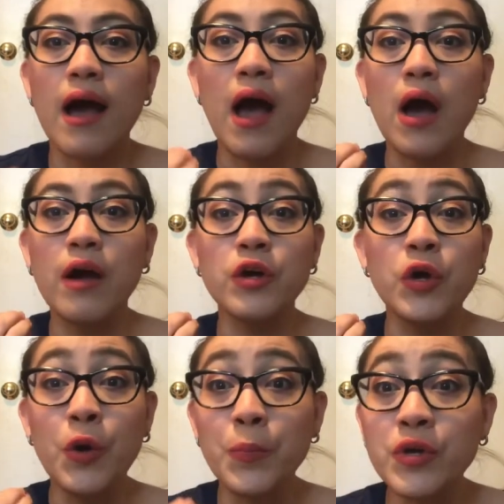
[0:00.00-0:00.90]
a
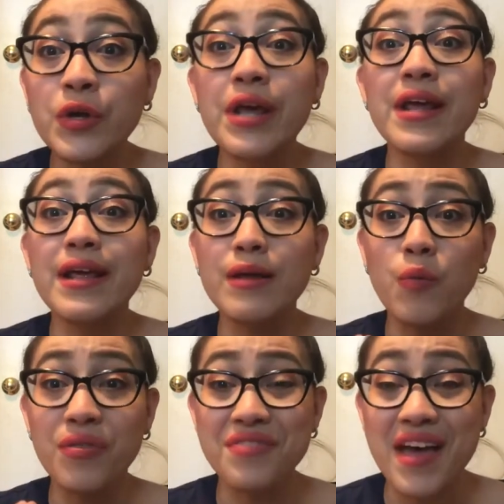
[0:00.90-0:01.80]
community
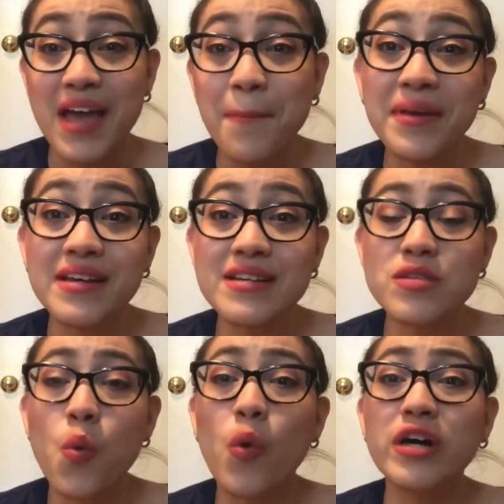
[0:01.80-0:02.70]
with
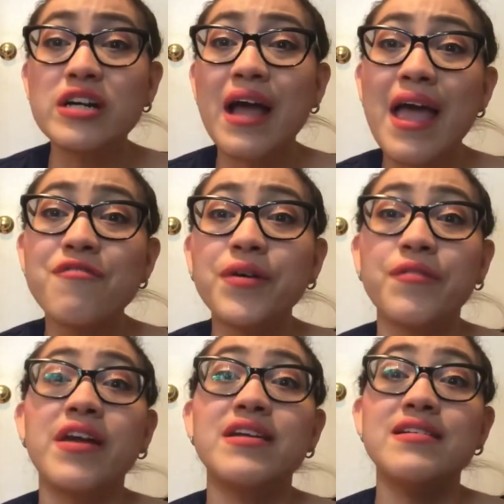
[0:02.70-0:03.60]
diabetes where
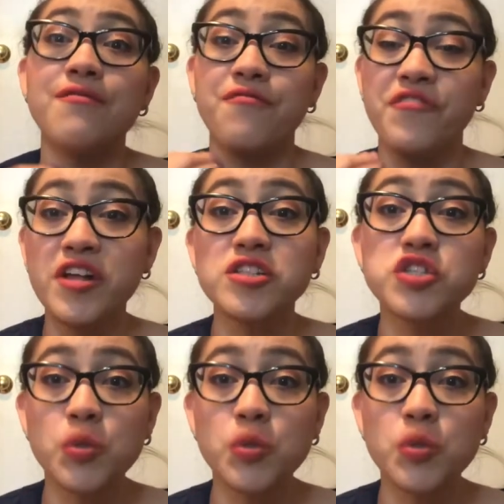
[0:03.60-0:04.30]
everybody feels